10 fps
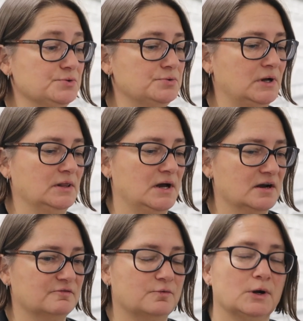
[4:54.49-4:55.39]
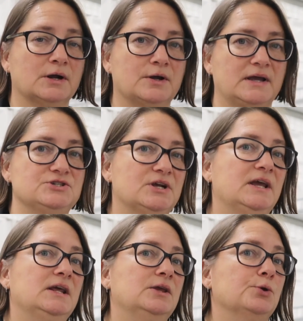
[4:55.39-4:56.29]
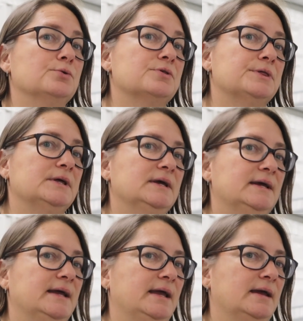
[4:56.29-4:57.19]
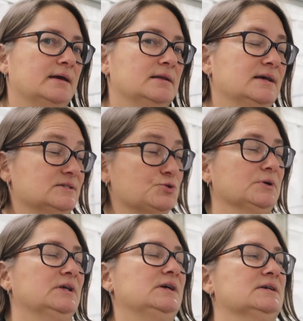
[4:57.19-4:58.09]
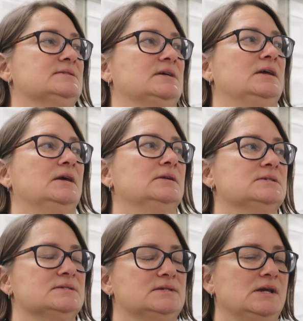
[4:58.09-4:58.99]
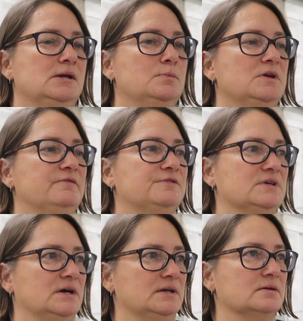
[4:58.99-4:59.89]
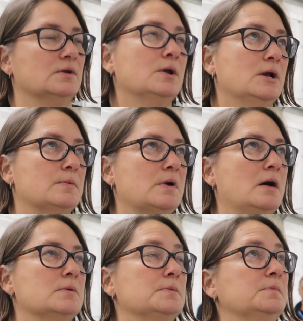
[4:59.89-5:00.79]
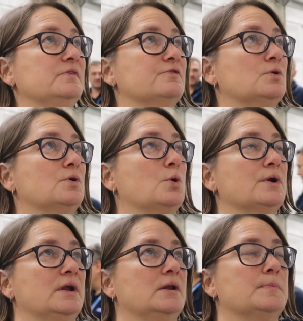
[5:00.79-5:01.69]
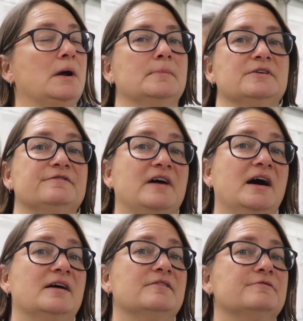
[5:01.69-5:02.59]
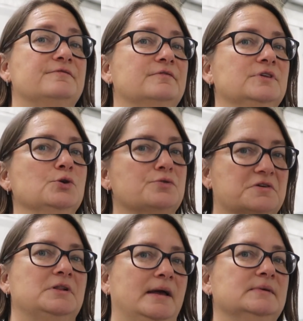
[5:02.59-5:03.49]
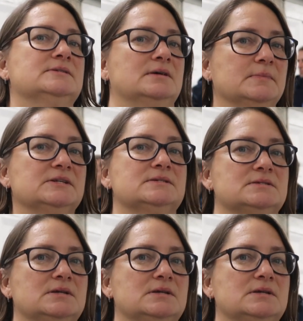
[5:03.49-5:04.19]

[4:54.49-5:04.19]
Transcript: do a lot of work educating youth, and that's really exciting to see. We've done we've coordinated probably 5 youth climate summits